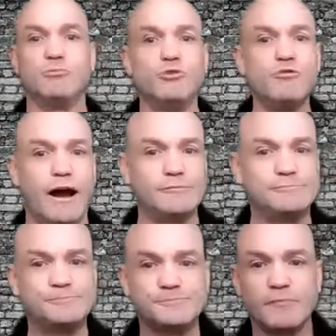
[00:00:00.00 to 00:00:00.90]
till move out.
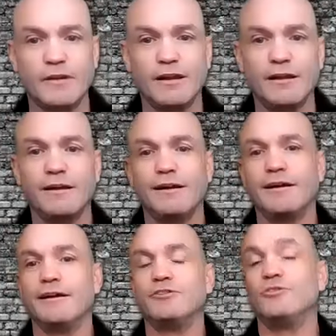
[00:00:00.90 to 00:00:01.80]

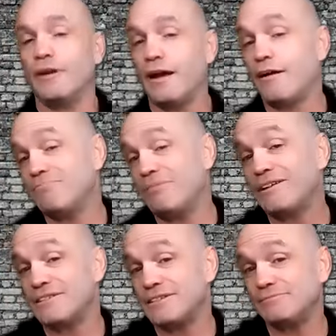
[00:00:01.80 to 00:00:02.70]
Do they have
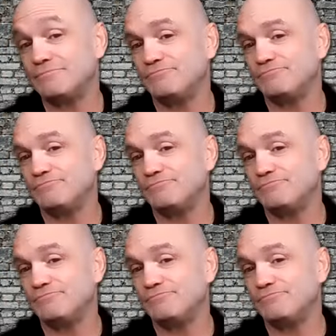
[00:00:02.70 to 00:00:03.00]
pets?